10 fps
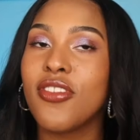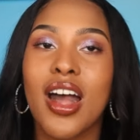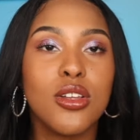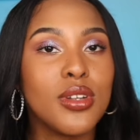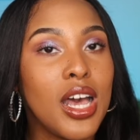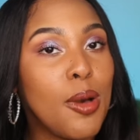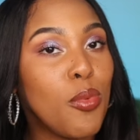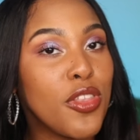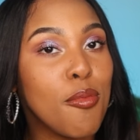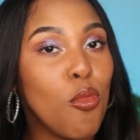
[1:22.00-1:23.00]
followed up
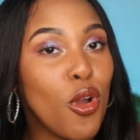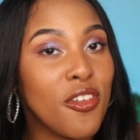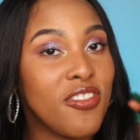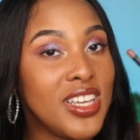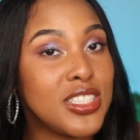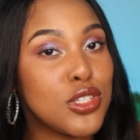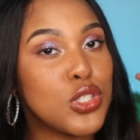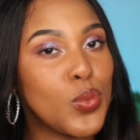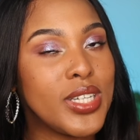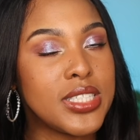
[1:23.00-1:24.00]
with Morphe's
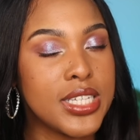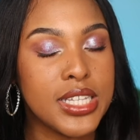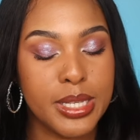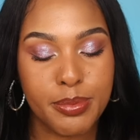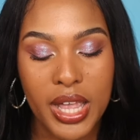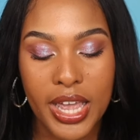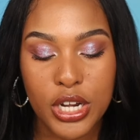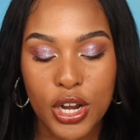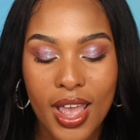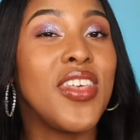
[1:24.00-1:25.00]
Sweet Tea Lip
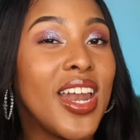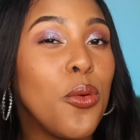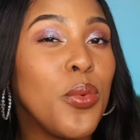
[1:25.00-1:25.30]
Liner. Then I